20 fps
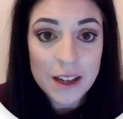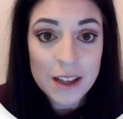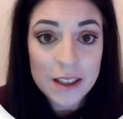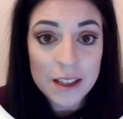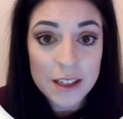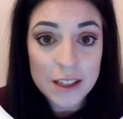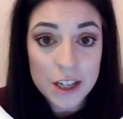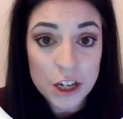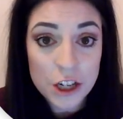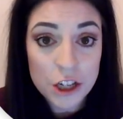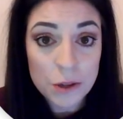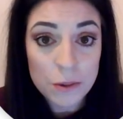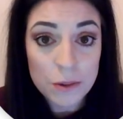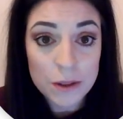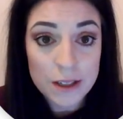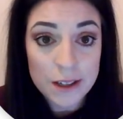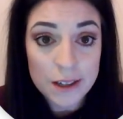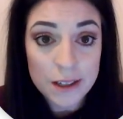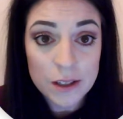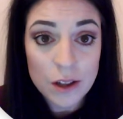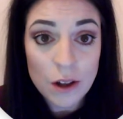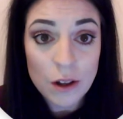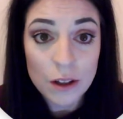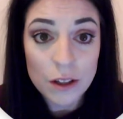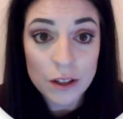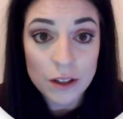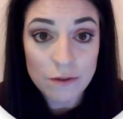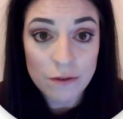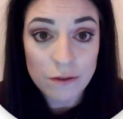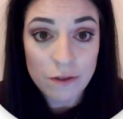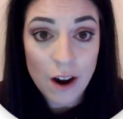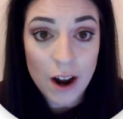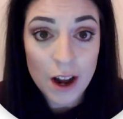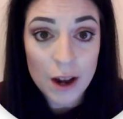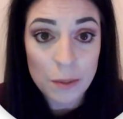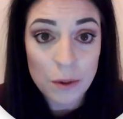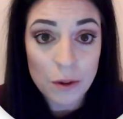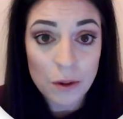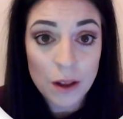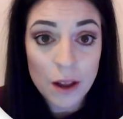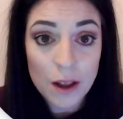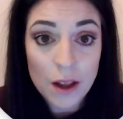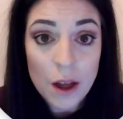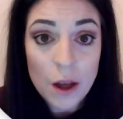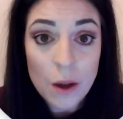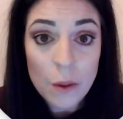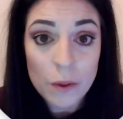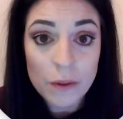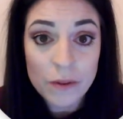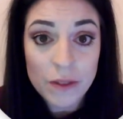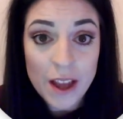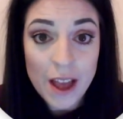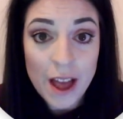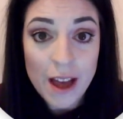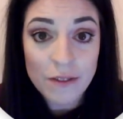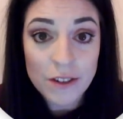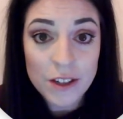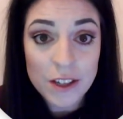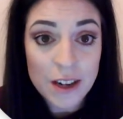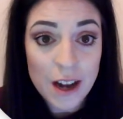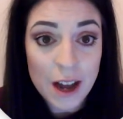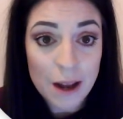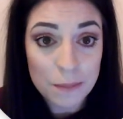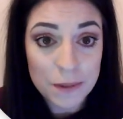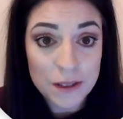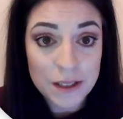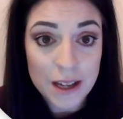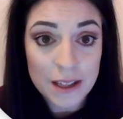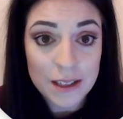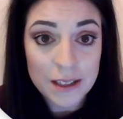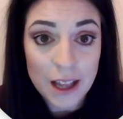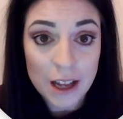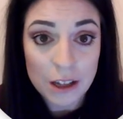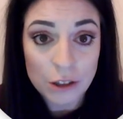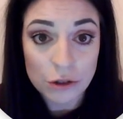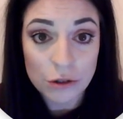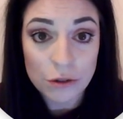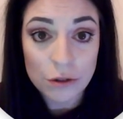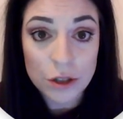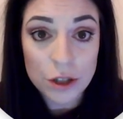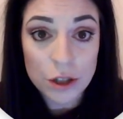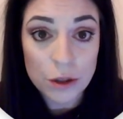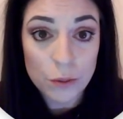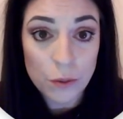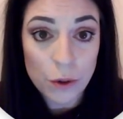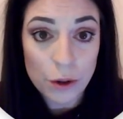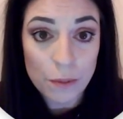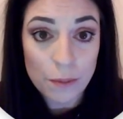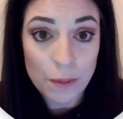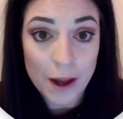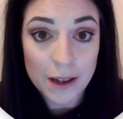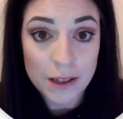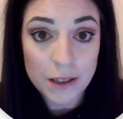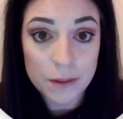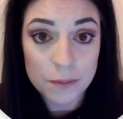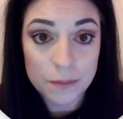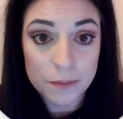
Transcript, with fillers: The tissue was discoloured and friable, with the evident abscess lateral to the wound bed.